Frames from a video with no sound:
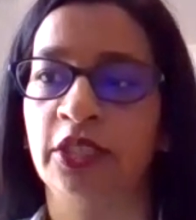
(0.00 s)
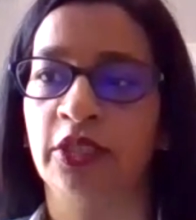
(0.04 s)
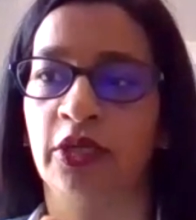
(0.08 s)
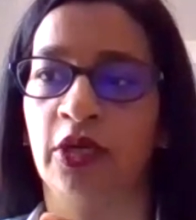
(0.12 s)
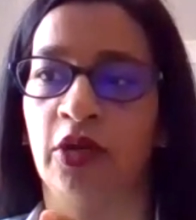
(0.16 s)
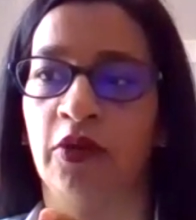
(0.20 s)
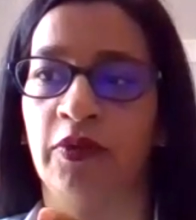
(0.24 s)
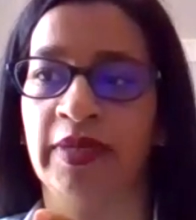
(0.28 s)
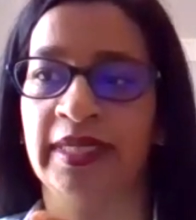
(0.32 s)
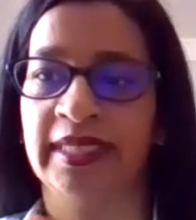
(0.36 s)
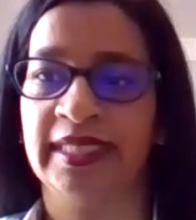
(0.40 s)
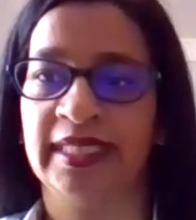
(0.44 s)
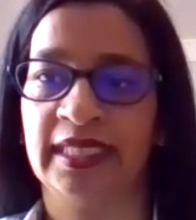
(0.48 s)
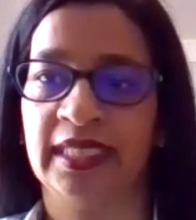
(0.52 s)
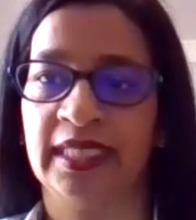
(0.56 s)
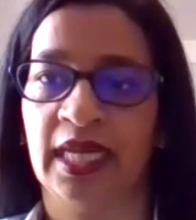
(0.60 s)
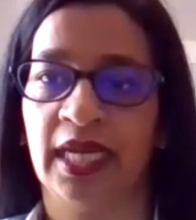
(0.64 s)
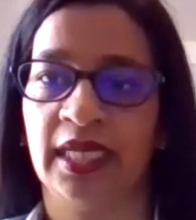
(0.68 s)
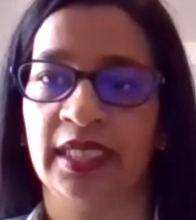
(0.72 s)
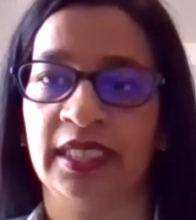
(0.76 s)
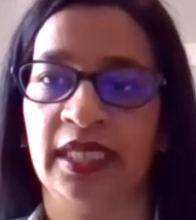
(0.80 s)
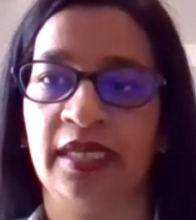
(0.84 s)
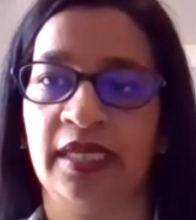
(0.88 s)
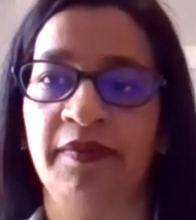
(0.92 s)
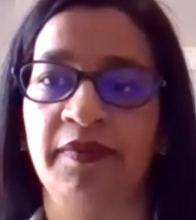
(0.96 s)
growing
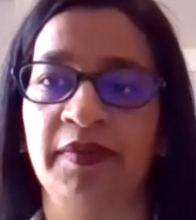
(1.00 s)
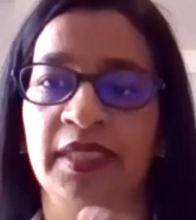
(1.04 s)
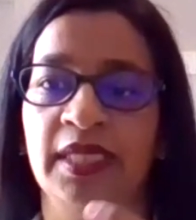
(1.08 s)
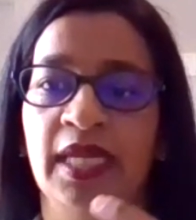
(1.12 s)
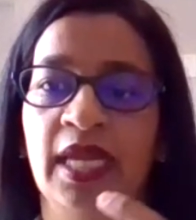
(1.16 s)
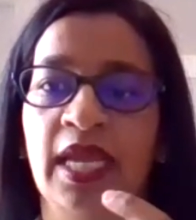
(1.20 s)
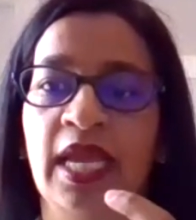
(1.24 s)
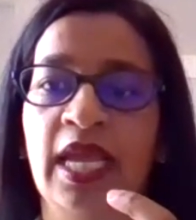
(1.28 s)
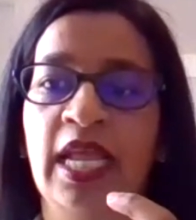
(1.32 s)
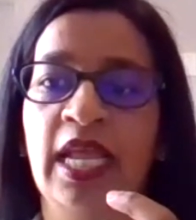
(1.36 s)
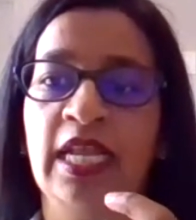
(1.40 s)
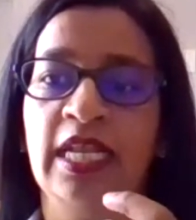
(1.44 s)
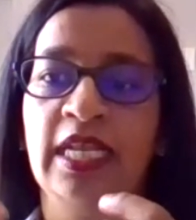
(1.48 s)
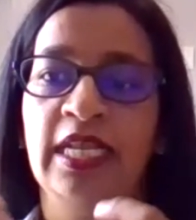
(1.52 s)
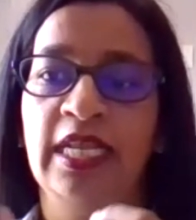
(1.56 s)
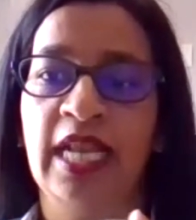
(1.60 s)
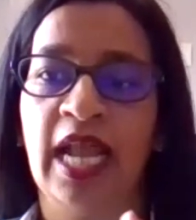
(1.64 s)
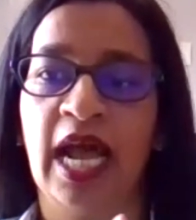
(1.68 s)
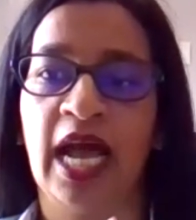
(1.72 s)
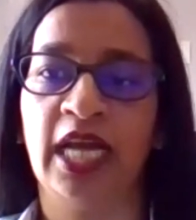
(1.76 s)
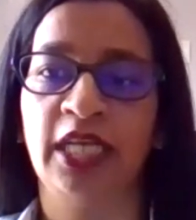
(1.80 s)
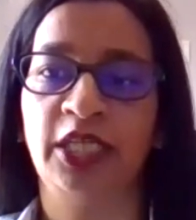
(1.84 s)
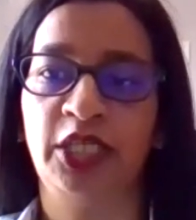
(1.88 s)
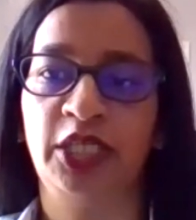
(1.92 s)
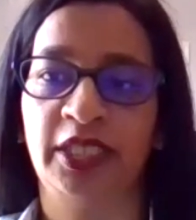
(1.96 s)
startups,
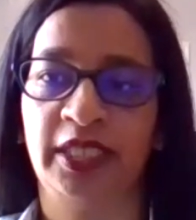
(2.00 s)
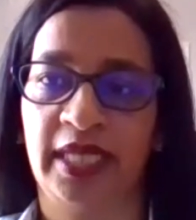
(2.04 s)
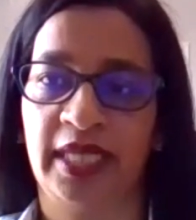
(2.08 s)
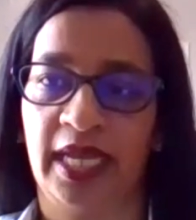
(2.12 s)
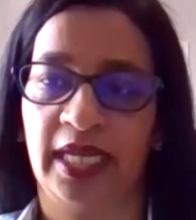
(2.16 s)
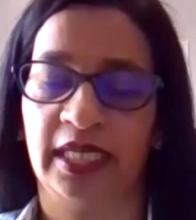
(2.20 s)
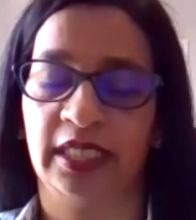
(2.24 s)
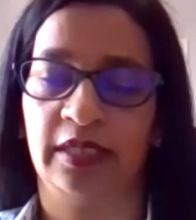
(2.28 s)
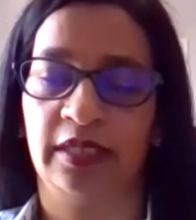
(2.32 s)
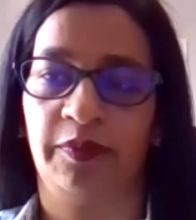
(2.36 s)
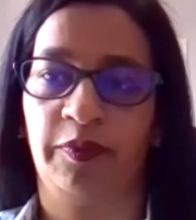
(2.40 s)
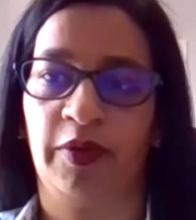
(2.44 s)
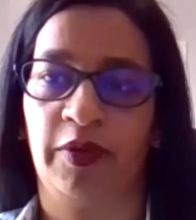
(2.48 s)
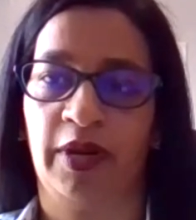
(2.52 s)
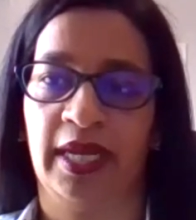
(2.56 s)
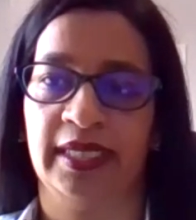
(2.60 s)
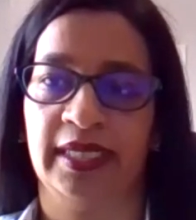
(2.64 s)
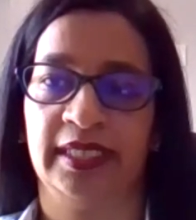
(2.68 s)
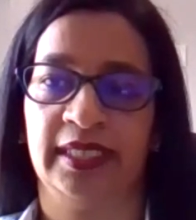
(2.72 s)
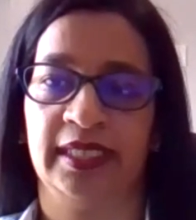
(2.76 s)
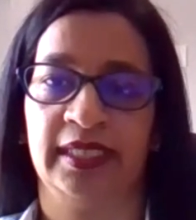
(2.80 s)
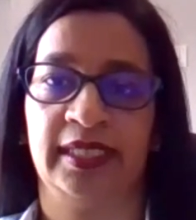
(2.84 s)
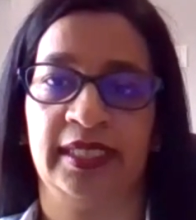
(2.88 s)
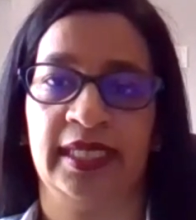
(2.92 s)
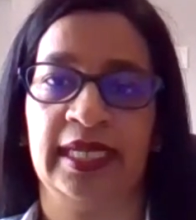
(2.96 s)
largest
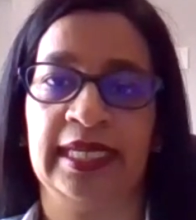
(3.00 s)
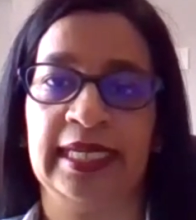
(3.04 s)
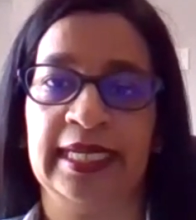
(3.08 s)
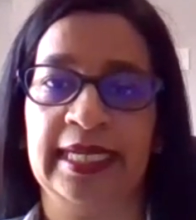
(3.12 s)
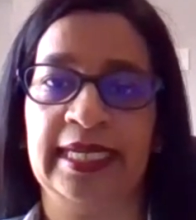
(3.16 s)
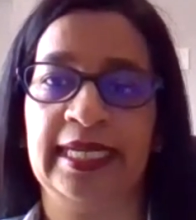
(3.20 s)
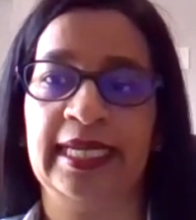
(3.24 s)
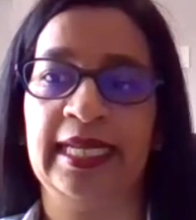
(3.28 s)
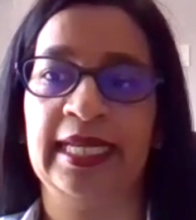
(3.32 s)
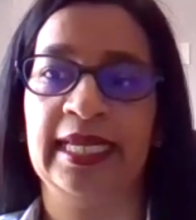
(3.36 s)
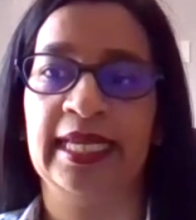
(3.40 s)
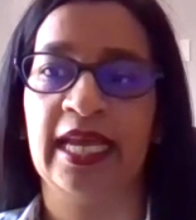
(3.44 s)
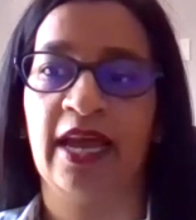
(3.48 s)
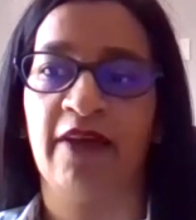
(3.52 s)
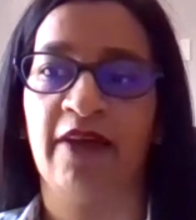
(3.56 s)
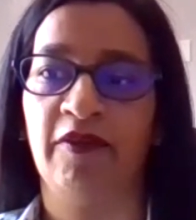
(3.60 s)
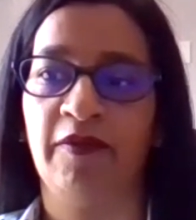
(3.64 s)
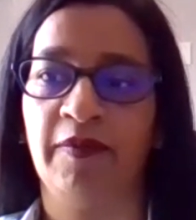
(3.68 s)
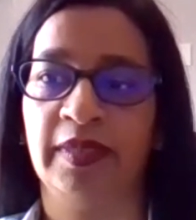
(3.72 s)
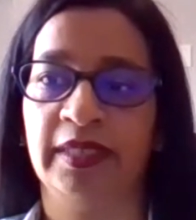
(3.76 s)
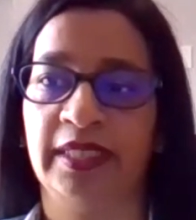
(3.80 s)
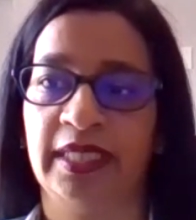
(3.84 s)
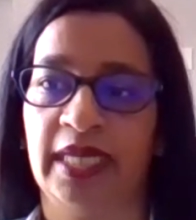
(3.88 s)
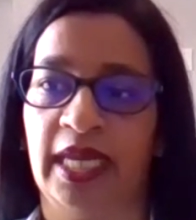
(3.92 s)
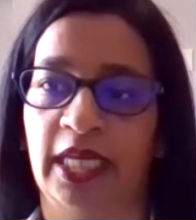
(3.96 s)
enterprises, and leading
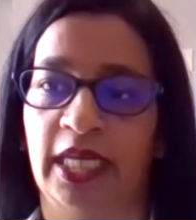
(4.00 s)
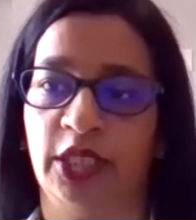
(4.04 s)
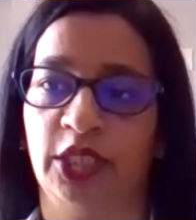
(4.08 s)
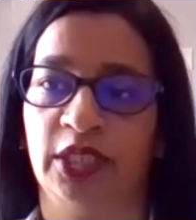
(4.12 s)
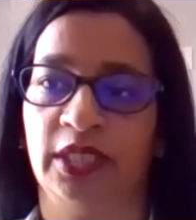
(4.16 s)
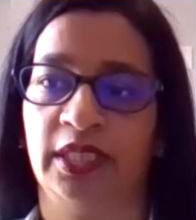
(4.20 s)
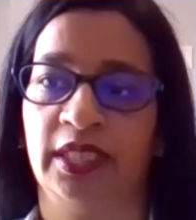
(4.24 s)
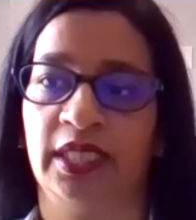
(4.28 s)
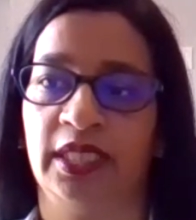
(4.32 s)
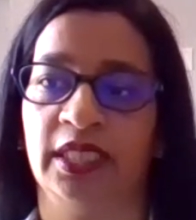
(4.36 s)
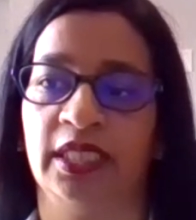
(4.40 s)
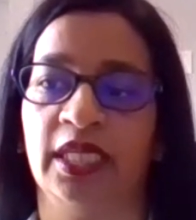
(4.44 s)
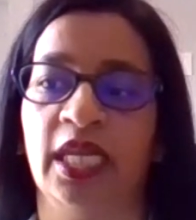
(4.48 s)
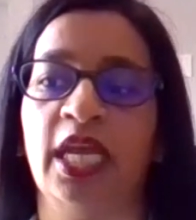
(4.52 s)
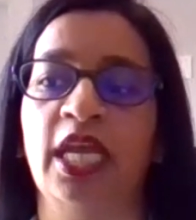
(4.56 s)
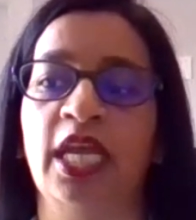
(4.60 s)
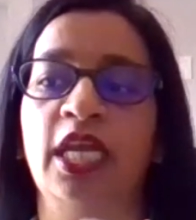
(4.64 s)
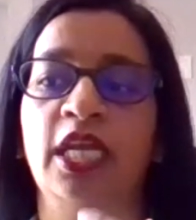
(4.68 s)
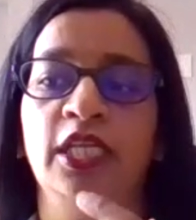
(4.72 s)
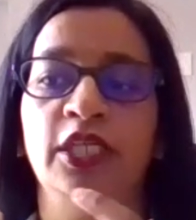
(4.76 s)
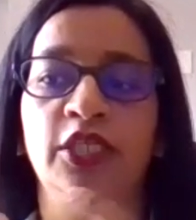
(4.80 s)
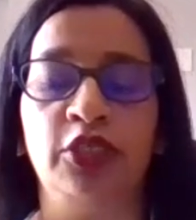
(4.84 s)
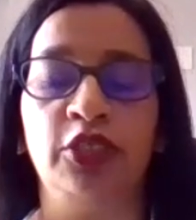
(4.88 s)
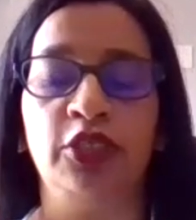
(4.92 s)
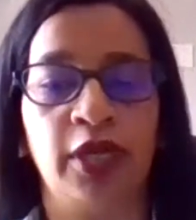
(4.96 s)
government agencies,
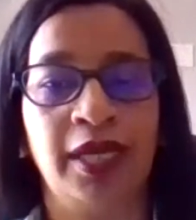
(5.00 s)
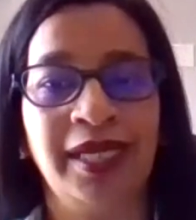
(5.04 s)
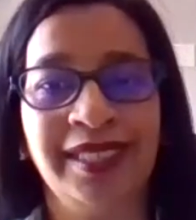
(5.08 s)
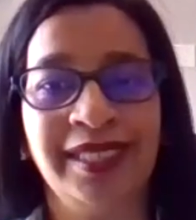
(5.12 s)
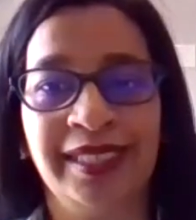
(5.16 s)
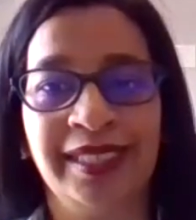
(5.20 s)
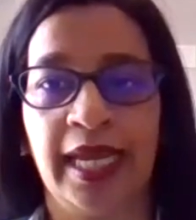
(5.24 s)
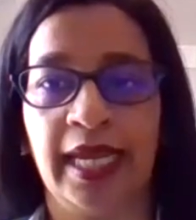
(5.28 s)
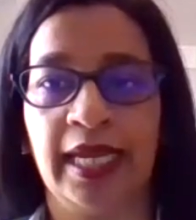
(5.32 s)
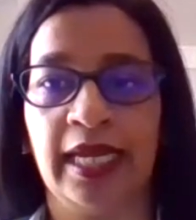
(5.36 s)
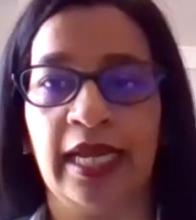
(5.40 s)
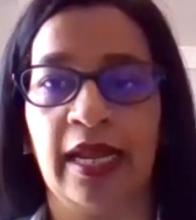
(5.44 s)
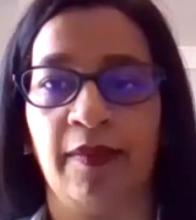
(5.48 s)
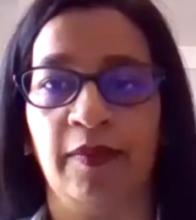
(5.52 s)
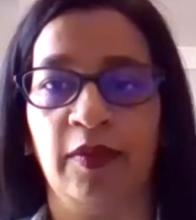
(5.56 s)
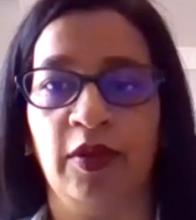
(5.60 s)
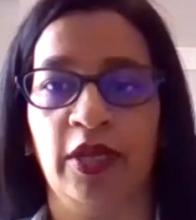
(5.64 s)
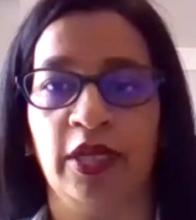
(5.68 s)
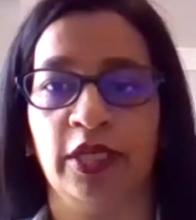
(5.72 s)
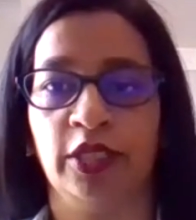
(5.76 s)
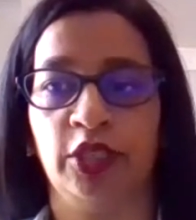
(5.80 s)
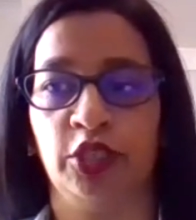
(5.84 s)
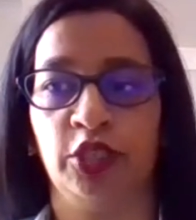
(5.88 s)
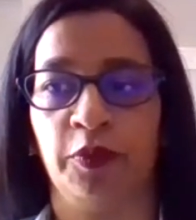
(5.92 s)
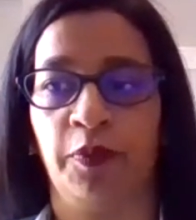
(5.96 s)
trust
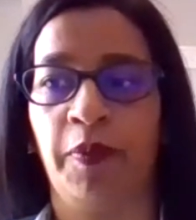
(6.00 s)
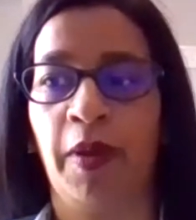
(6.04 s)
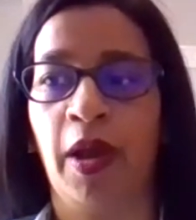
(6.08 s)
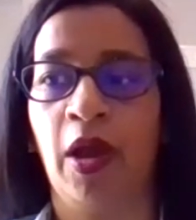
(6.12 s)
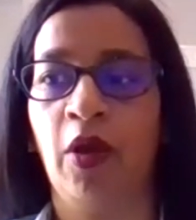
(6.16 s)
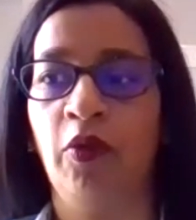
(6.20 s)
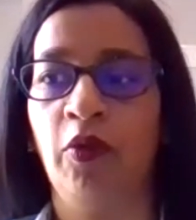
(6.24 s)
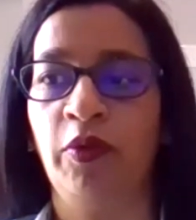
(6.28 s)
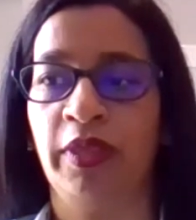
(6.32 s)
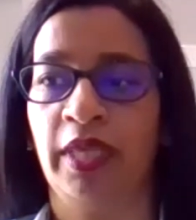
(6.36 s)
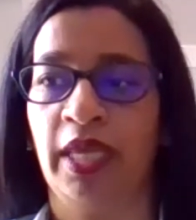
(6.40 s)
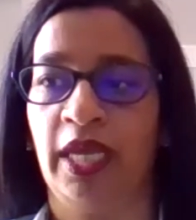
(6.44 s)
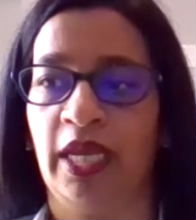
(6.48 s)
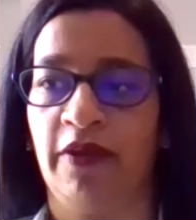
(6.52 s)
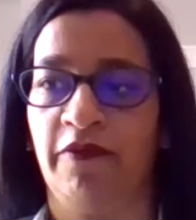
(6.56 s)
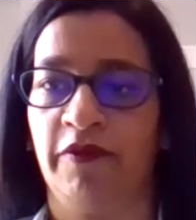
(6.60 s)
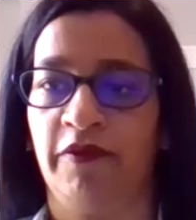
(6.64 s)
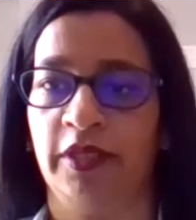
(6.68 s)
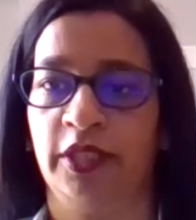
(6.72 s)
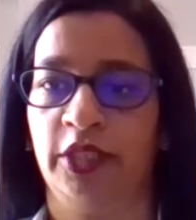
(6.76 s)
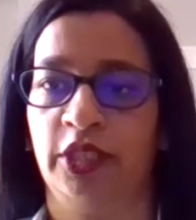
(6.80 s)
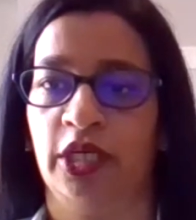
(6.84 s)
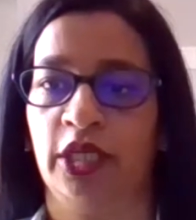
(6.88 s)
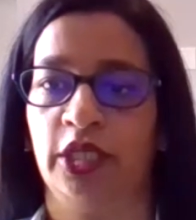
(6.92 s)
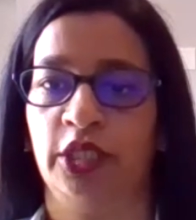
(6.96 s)
AWS to power their
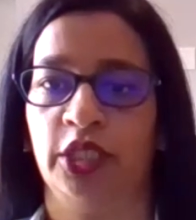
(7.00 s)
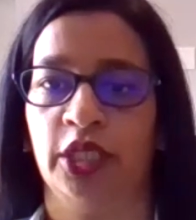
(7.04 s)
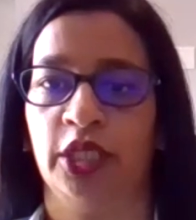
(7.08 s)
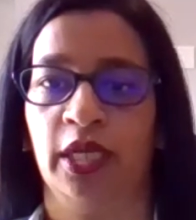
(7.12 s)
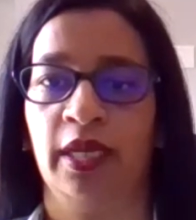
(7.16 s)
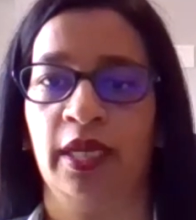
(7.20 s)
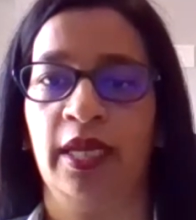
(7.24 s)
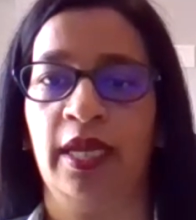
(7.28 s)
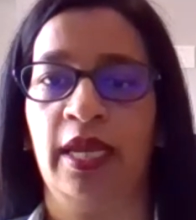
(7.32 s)
infrastructure,